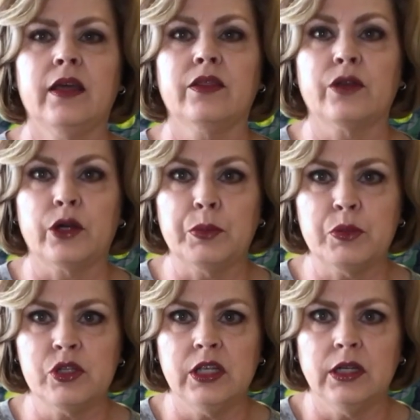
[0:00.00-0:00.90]

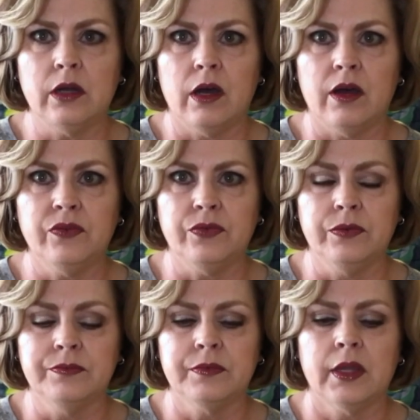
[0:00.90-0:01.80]
30% off,
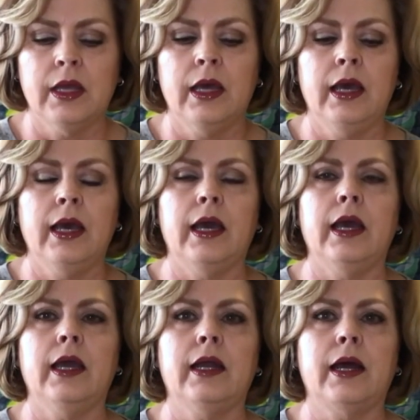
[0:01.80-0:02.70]

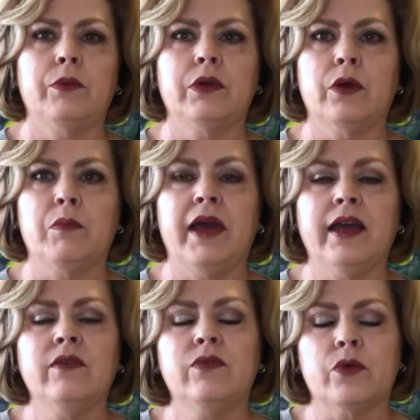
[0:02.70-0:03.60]
and I would go
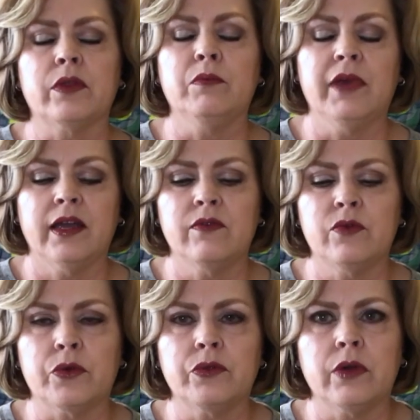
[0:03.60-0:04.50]
back and forth
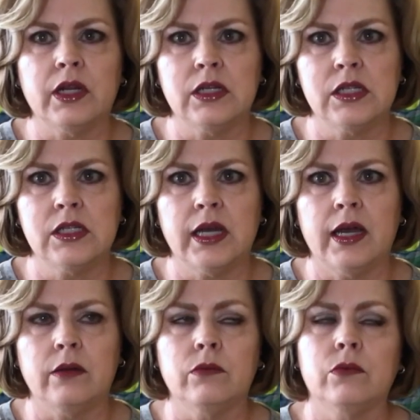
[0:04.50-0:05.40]
trying to
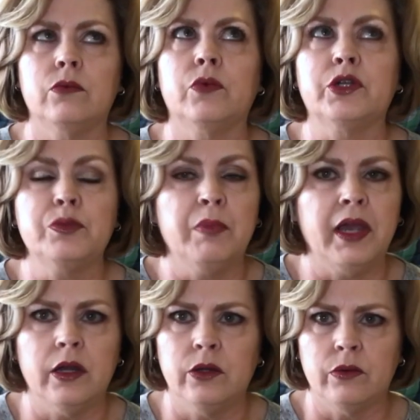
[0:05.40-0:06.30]
decide which
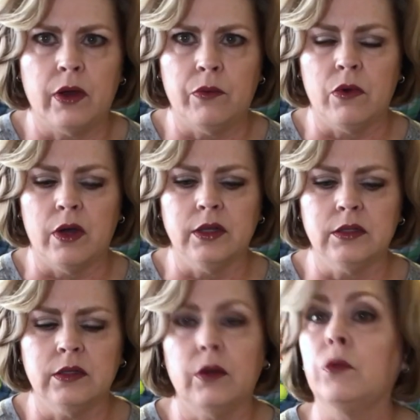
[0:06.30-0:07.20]
band do I
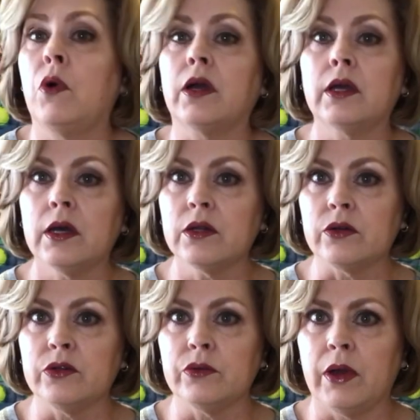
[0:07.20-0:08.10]
want and what
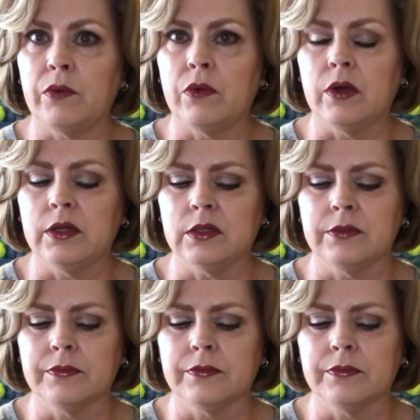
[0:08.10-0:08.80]
color do I want.